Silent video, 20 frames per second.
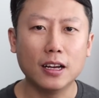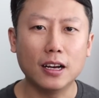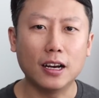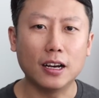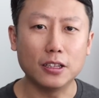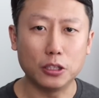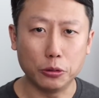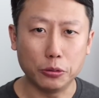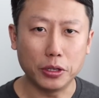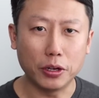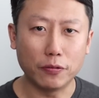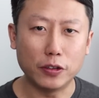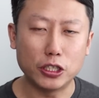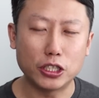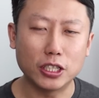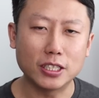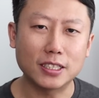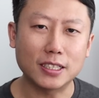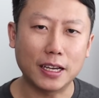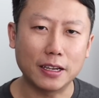during the
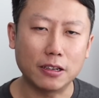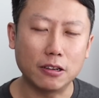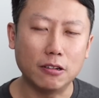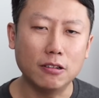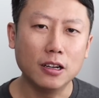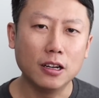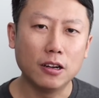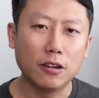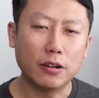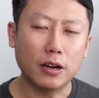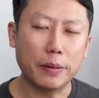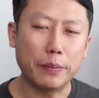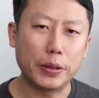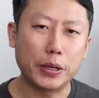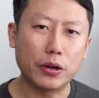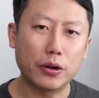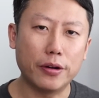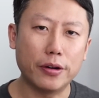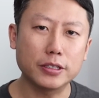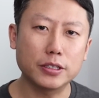vicious cycle, right?
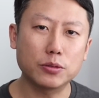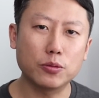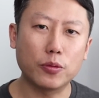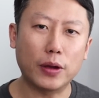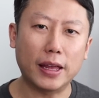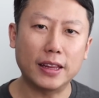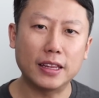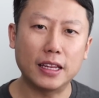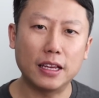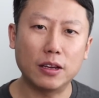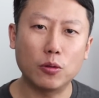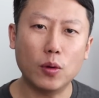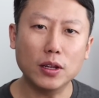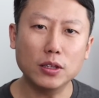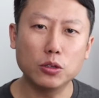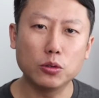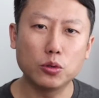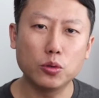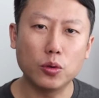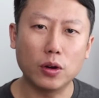Because when they want
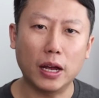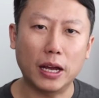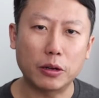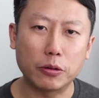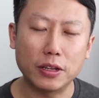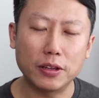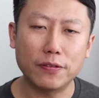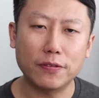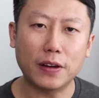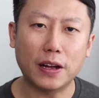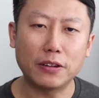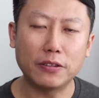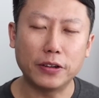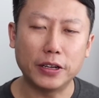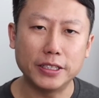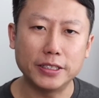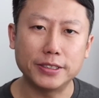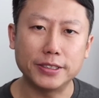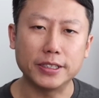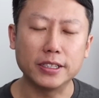to do an equity
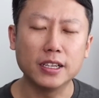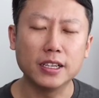fundraising,